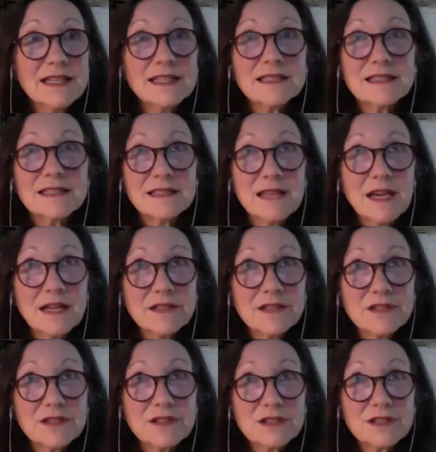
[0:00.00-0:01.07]

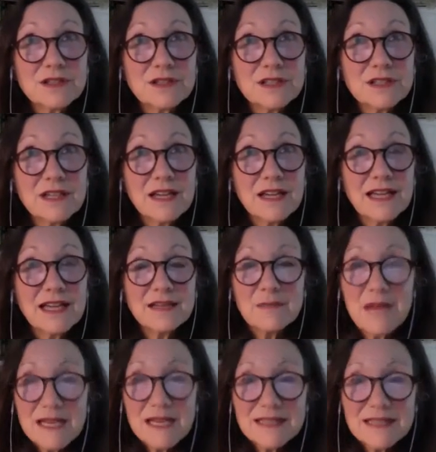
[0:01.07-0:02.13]
such an
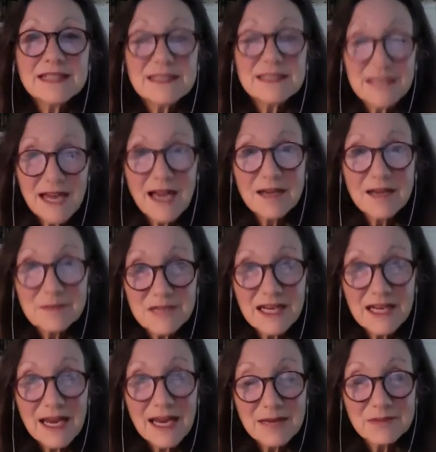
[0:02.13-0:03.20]
amazing time
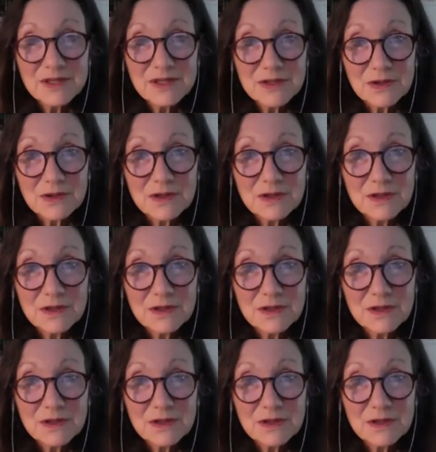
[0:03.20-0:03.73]
capsule